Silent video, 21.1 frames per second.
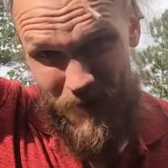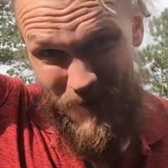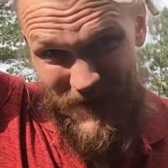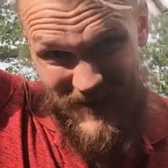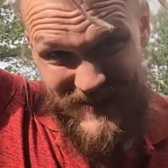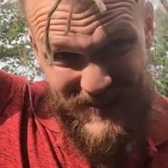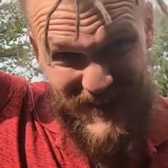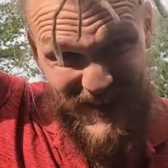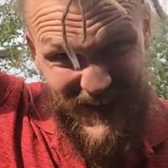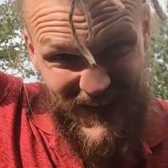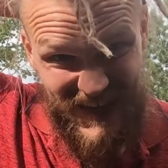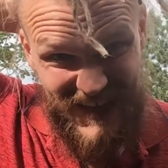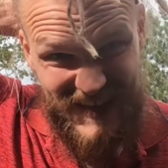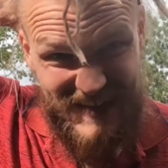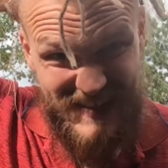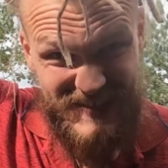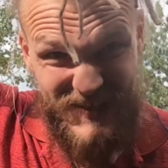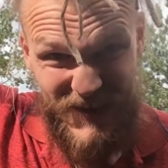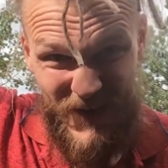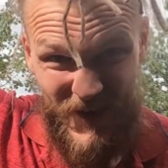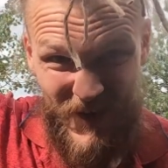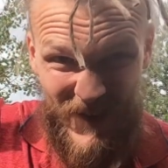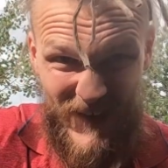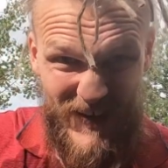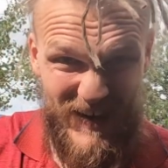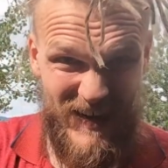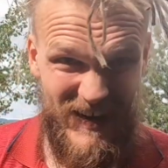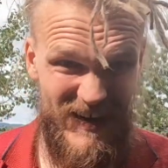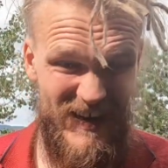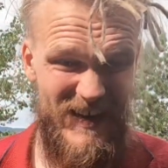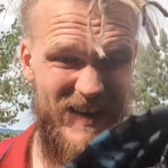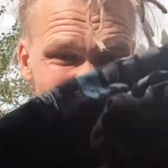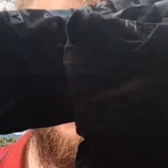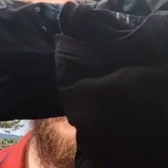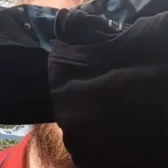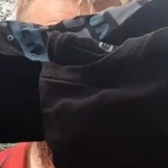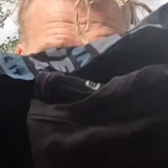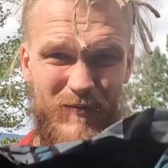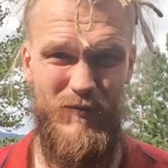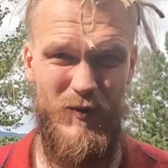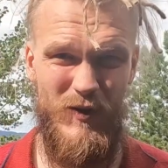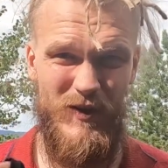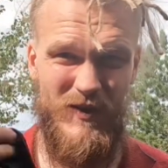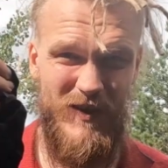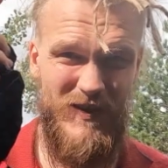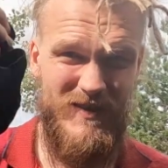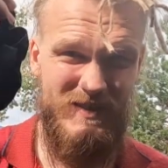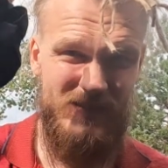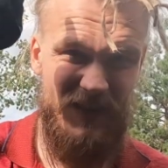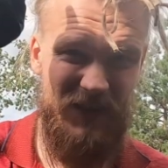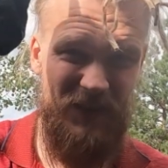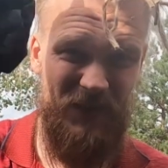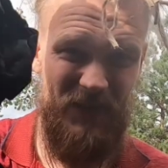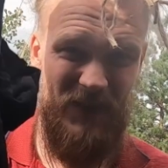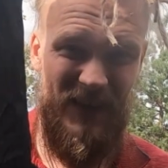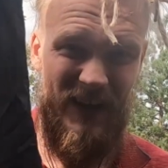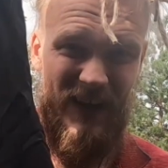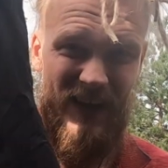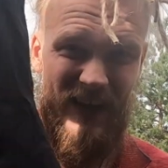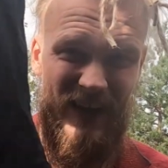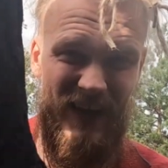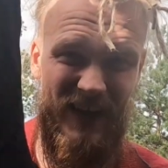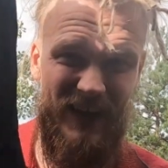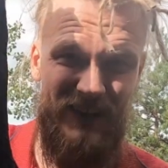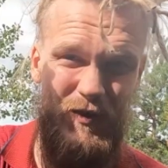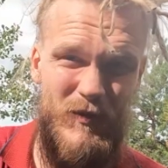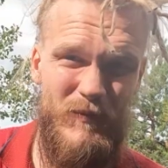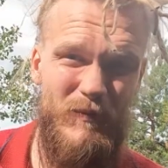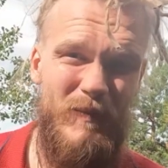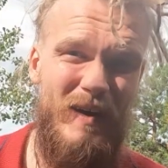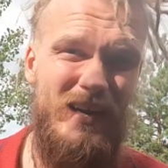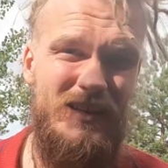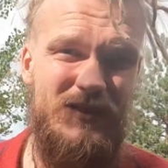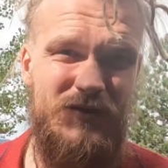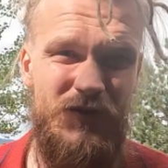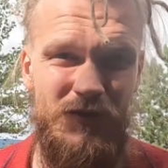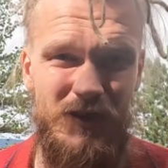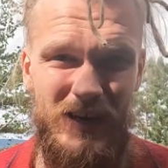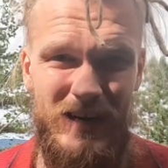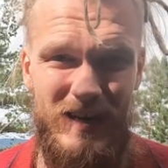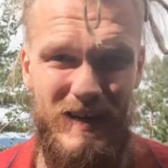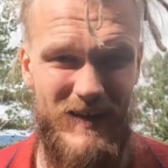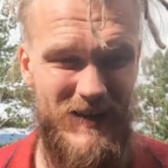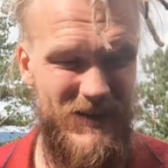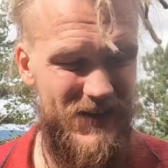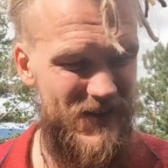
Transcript: messy, so I put on something I don't mind ruining.